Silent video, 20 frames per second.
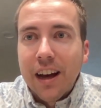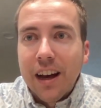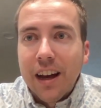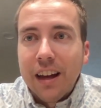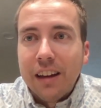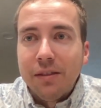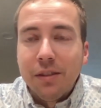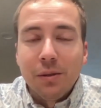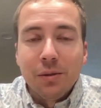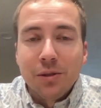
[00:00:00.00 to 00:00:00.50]

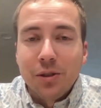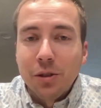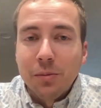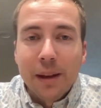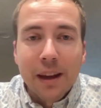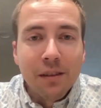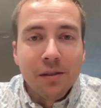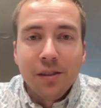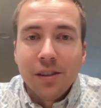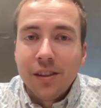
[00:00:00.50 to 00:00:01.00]
if it was too
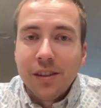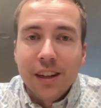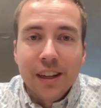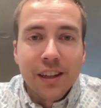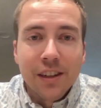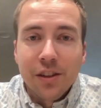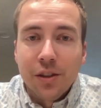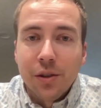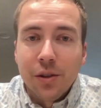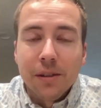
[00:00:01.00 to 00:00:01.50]
painful, I
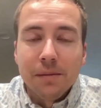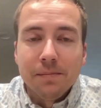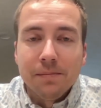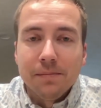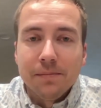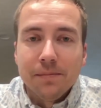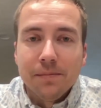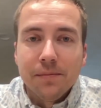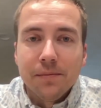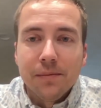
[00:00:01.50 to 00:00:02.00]
didn't do it,
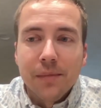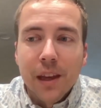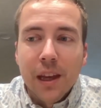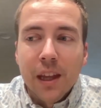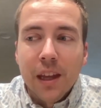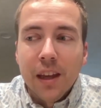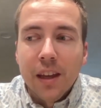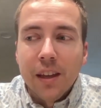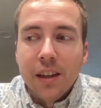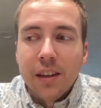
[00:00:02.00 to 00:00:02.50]

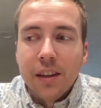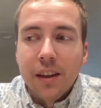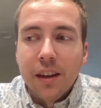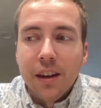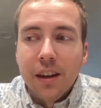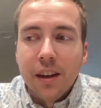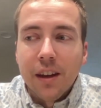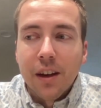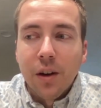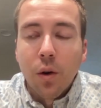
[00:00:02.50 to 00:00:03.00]
and
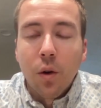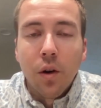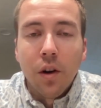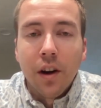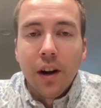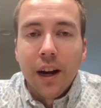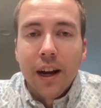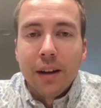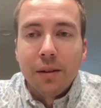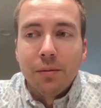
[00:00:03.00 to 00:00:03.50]

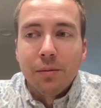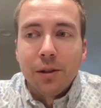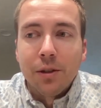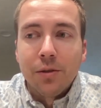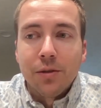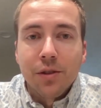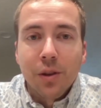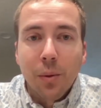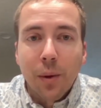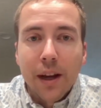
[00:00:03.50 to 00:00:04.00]
or I
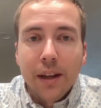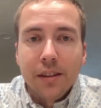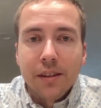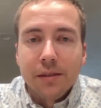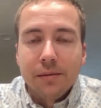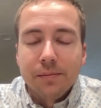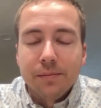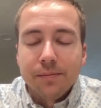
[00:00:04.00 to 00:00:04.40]
reduced the weight.